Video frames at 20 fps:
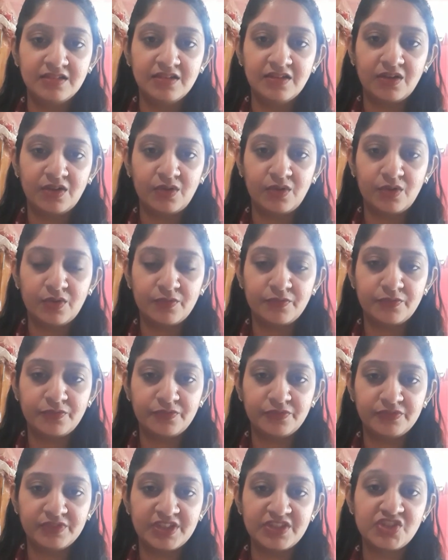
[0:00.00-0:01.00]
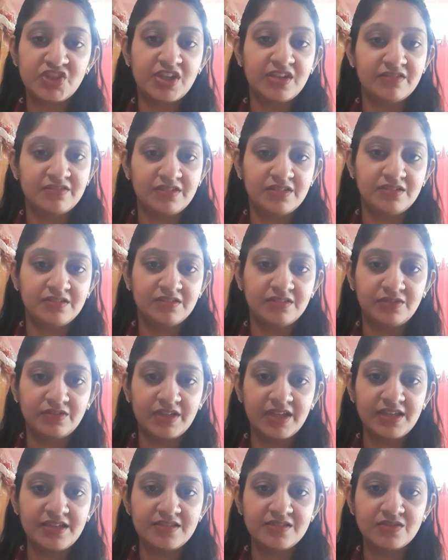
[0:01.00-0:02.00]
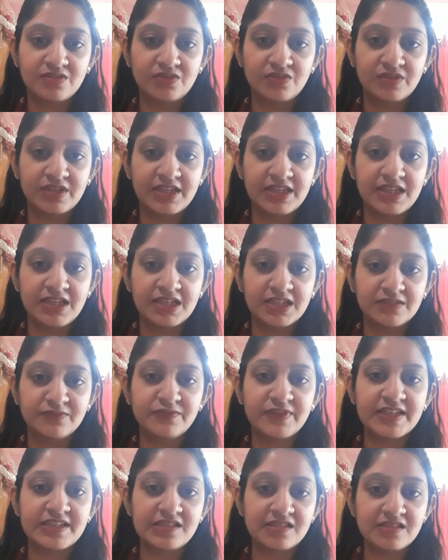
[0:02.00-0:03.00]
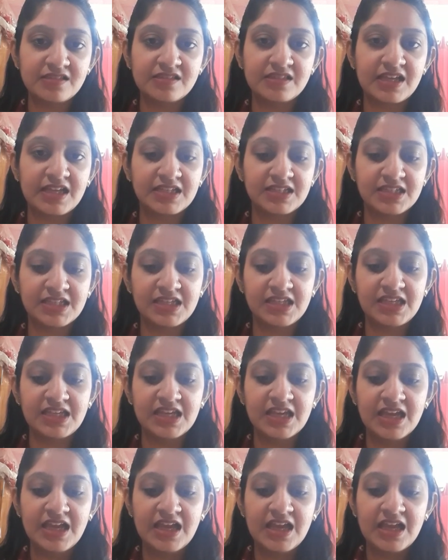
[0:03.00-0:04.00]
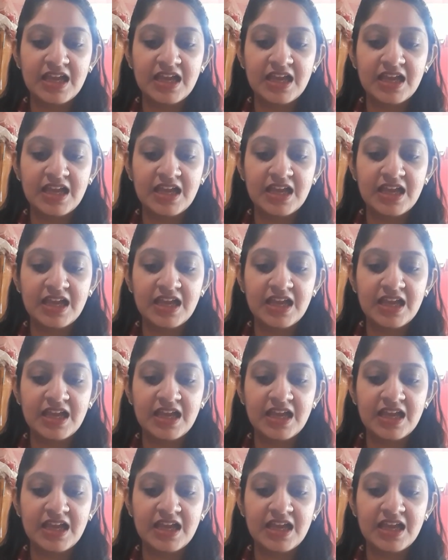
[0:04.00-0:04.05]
of the general. Okay, so he confesses that he